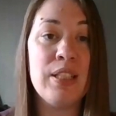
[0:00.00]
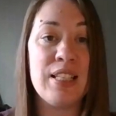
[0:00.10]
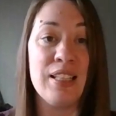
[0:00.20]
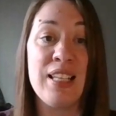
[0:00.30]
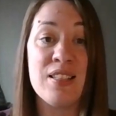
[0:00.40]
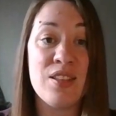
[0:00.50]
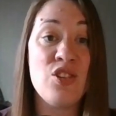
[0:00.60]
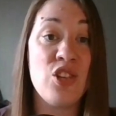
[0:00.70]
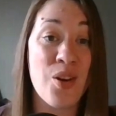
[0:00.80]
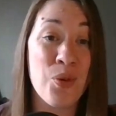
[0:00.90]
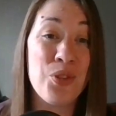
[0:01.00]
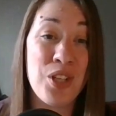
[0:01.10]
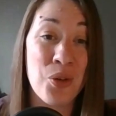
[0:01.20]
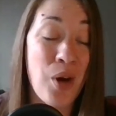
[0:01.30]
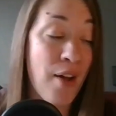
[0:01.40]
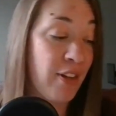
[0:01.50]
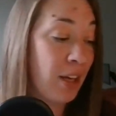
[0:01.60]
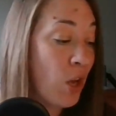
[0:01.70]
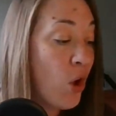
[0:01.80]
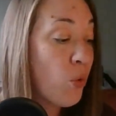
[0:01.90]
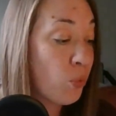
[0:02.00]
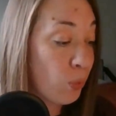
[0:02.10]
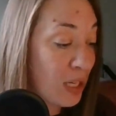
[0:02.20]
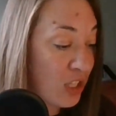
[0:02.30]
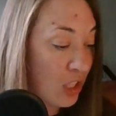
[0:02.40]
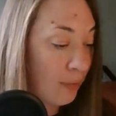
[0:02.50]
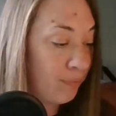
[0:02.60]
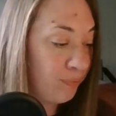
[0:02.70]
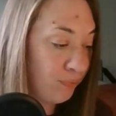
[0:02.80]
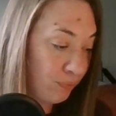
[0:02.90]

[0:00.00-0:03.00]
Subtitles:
It's at least the general geographic region.